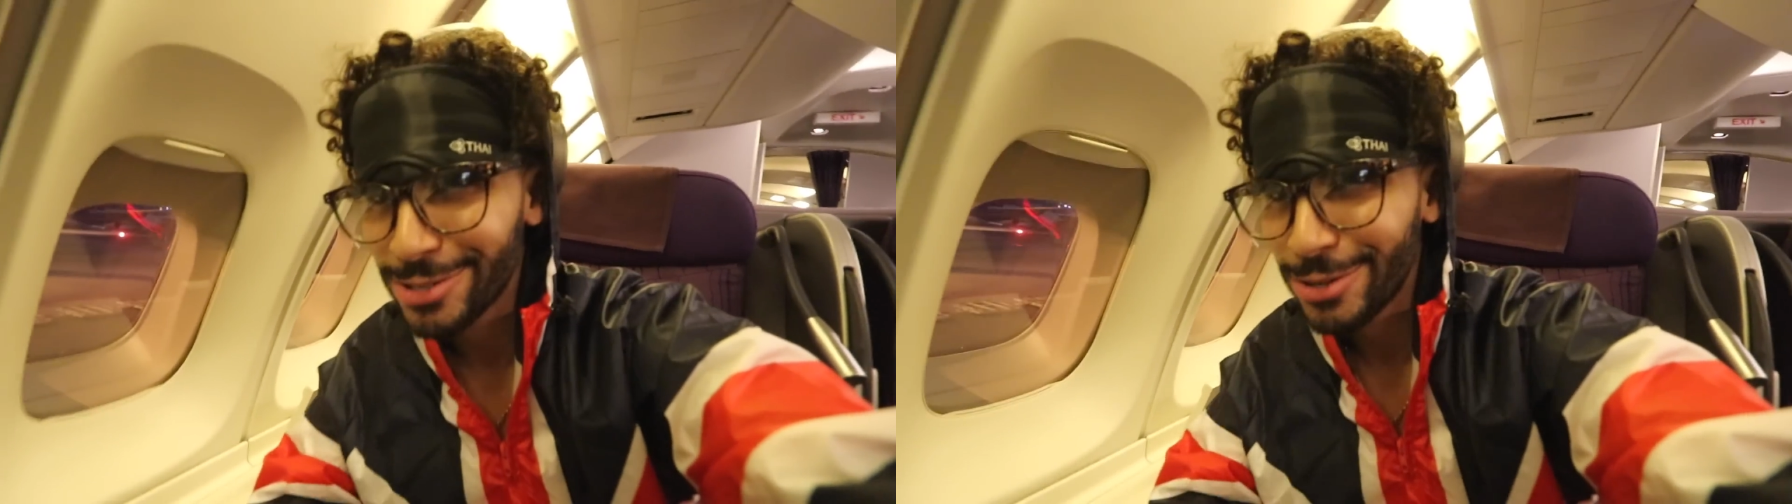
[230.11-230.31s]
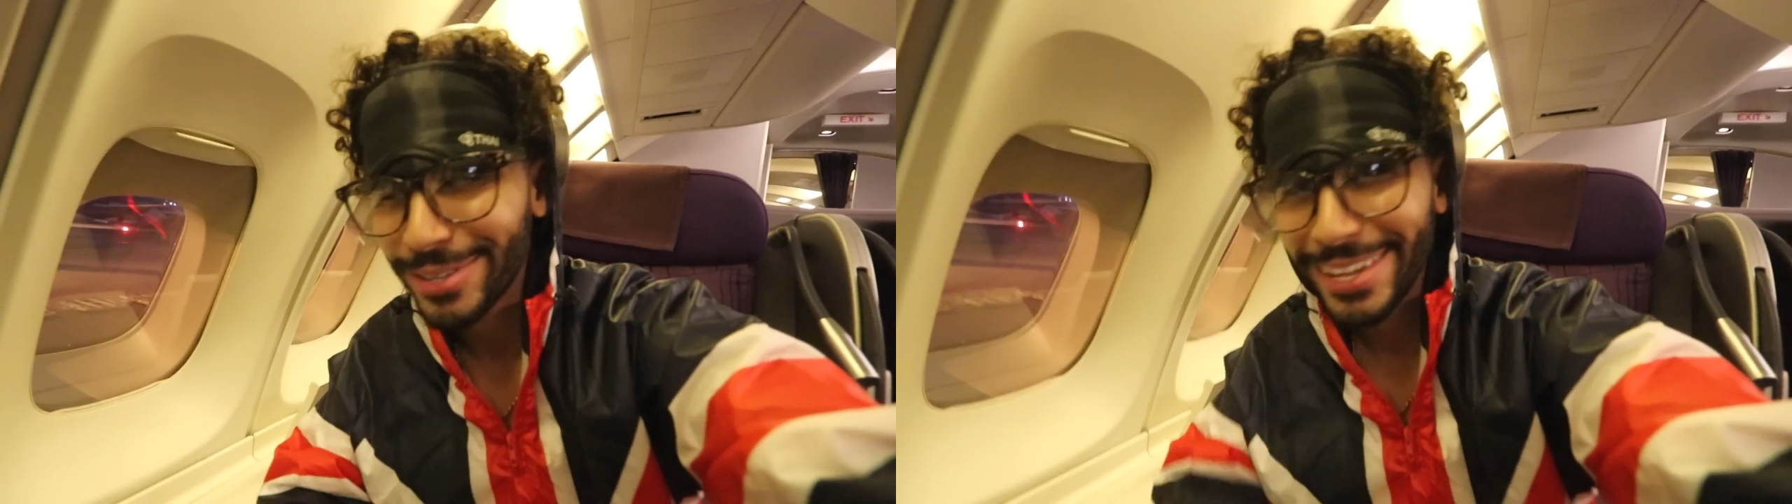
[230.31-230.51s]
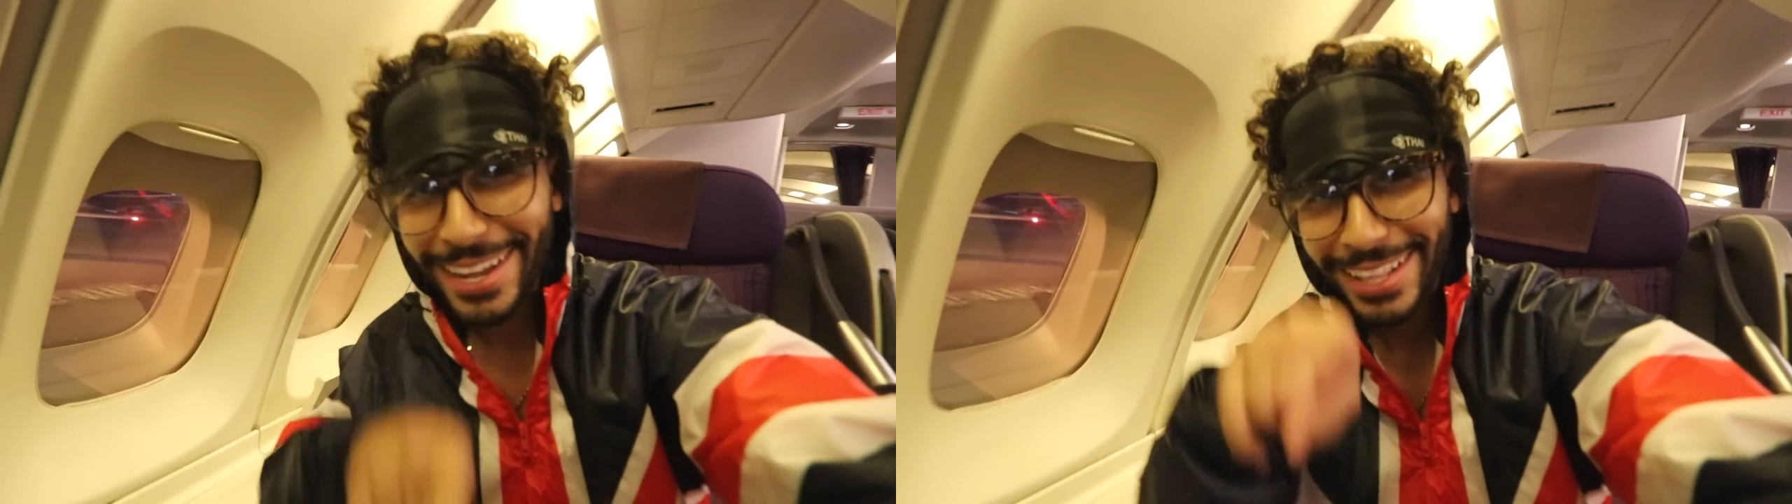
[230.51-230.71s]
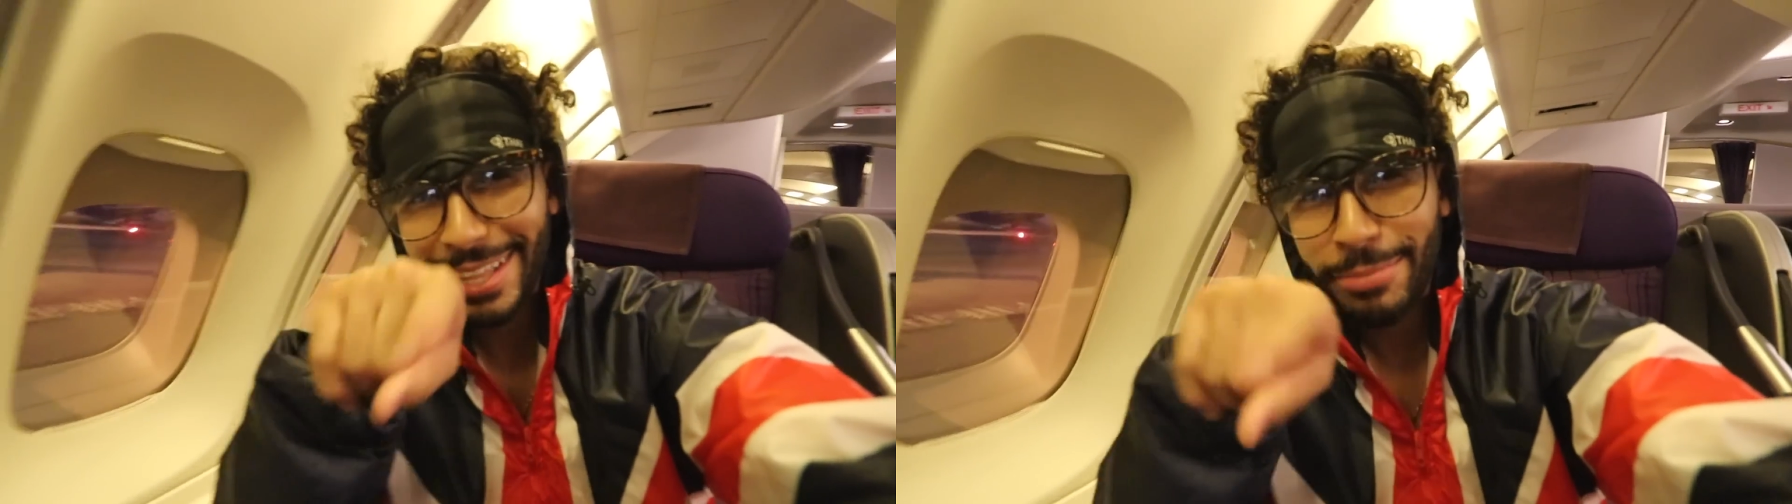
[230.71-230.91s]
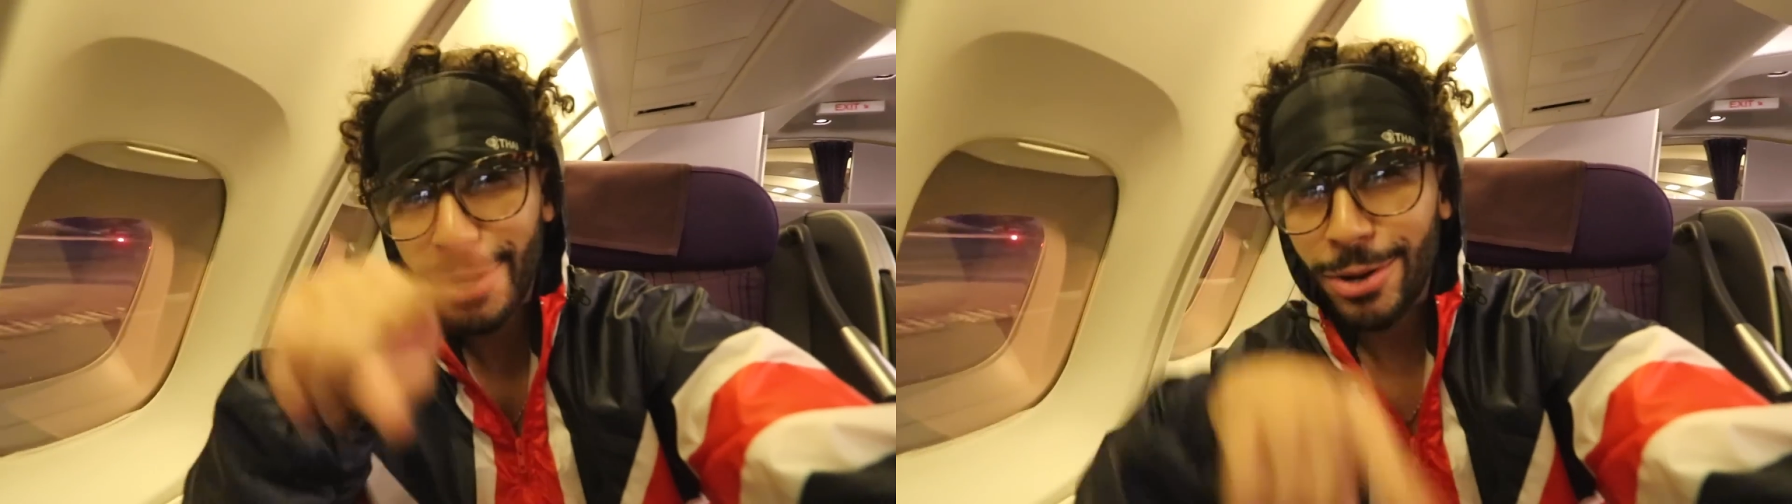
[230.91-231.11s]
So
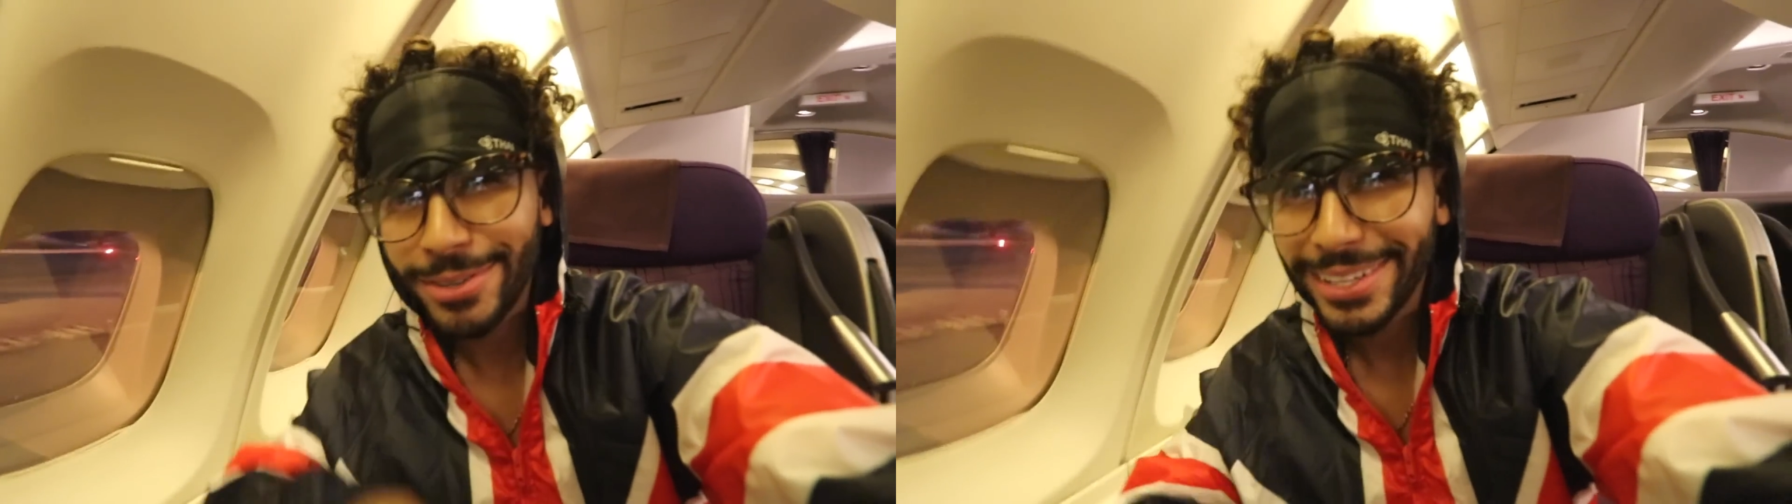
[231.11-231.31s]
let me know